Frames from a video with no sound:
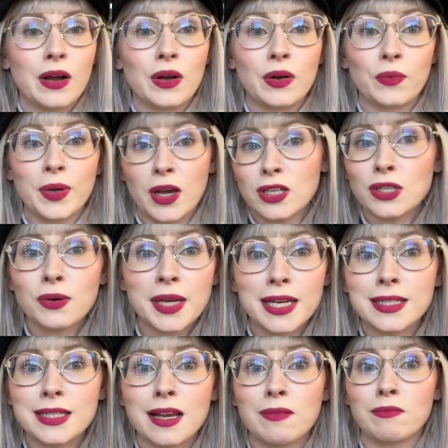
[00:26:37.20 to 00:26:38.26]
We also
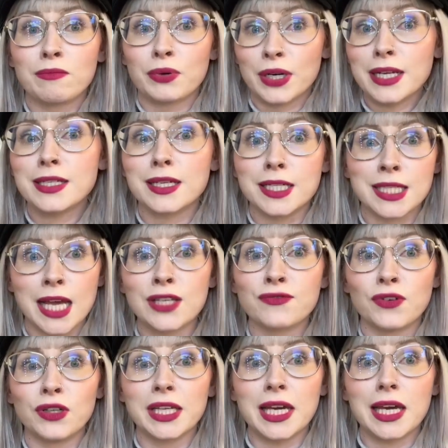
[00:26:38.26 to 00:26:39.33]
get some pretty
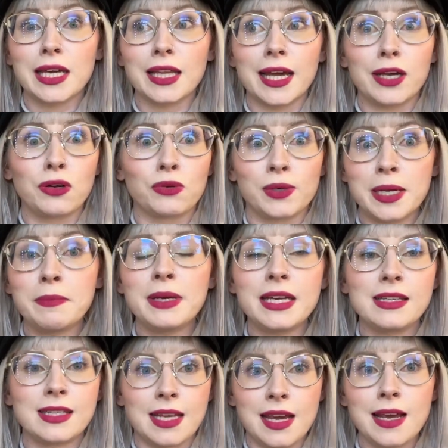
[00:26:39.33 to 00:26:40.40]
successfully like creepy
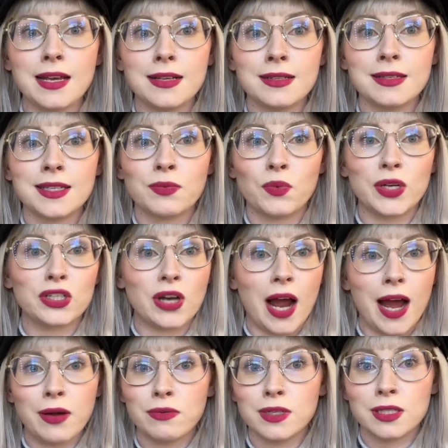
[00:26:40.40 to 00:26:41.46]
scenes, which
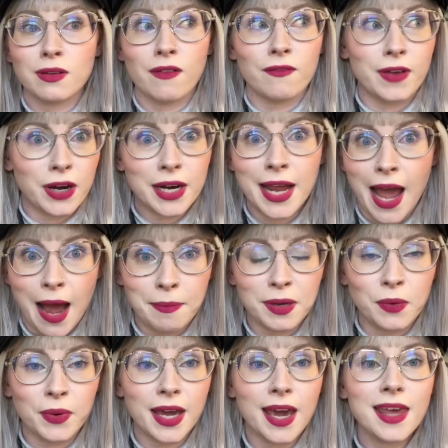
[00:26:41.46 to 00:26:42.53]
I was very happy
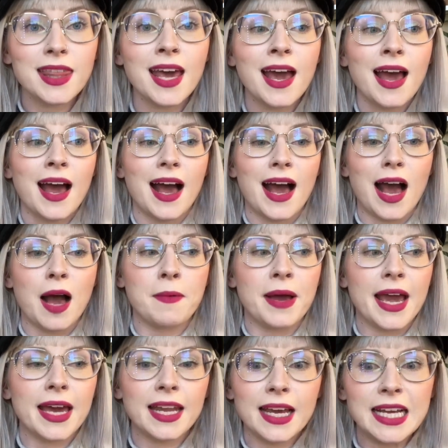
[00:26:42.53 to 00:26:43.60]
with.
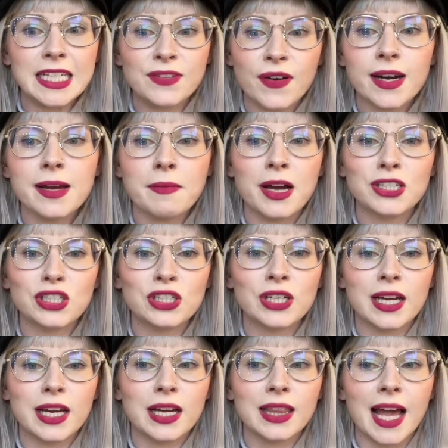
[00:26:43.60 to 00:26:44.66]
And it's very much
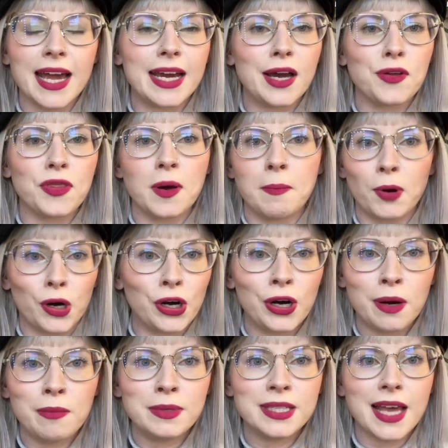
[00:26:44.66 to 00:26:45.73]
like The
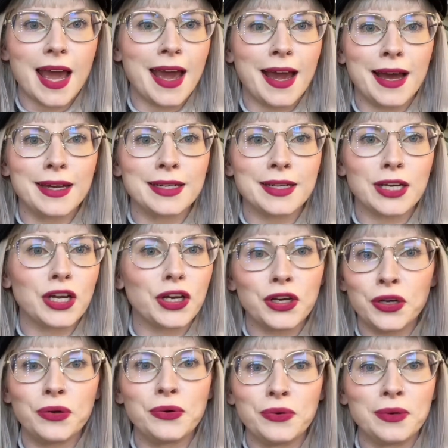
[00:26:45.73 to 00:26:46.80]
Burbs and
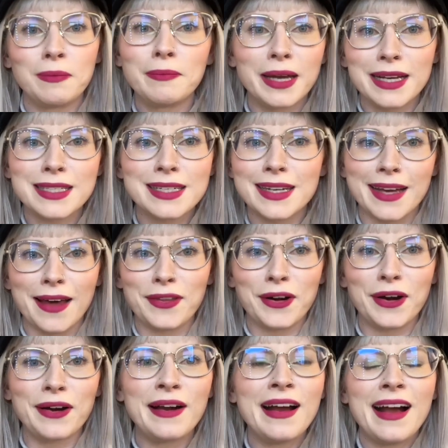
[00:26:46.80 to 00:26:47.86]
Cocoon mixed
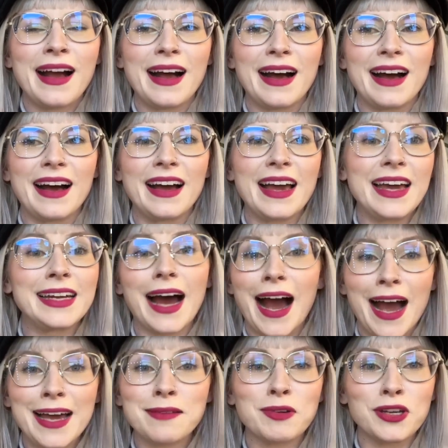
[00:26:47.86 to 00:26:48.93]
together. And
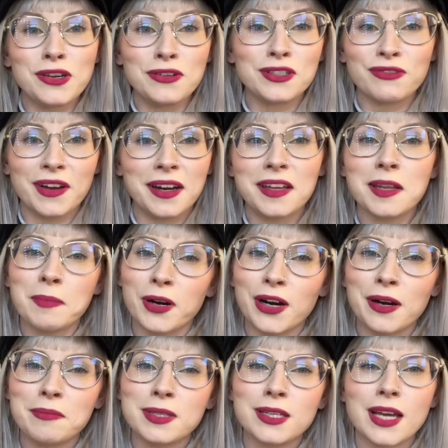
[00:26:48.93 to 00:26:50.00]
I am a huge fan of The
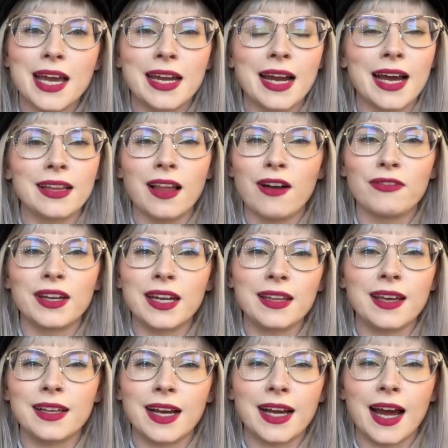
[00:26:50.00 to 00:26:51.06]
Burbs, and I love
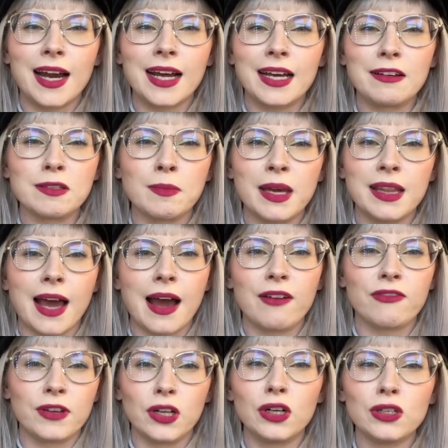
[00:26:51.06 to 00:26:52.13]
anything that kind of gives me
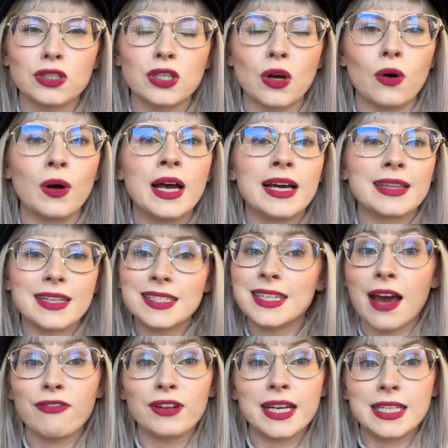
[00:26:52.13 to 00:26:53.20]
that feel. So this
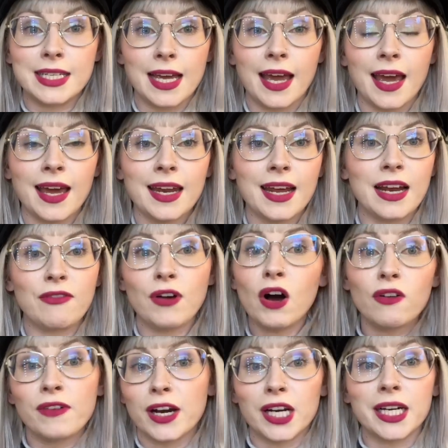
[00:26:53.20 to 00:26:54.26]
definitely did, and it
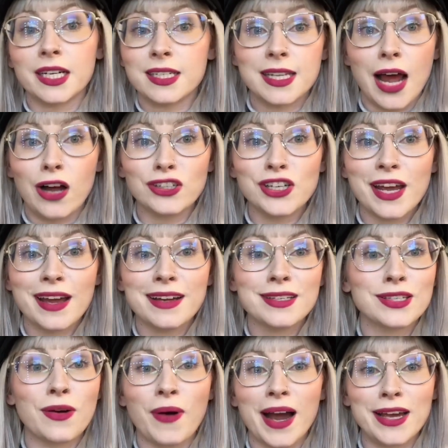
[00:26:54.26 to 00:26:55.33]
felt very nostalgic,
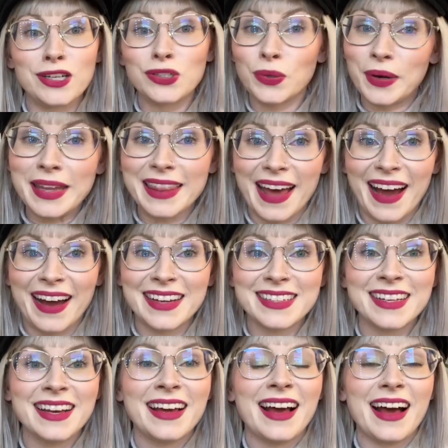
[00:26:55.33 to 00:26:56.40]
so I enjoyed that.
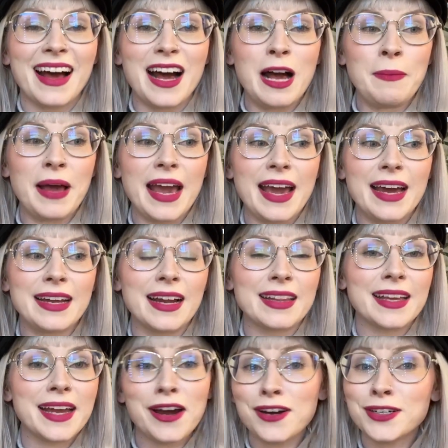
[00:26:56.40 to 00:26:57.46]
And
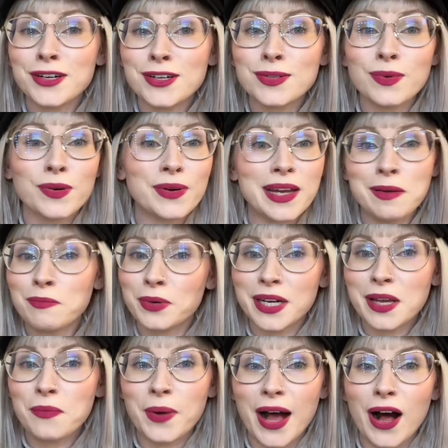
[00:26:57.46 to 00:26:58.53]
the characters were written
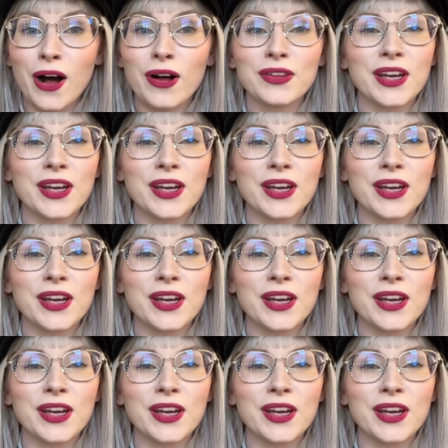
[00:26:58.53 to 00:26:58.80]
pretty well.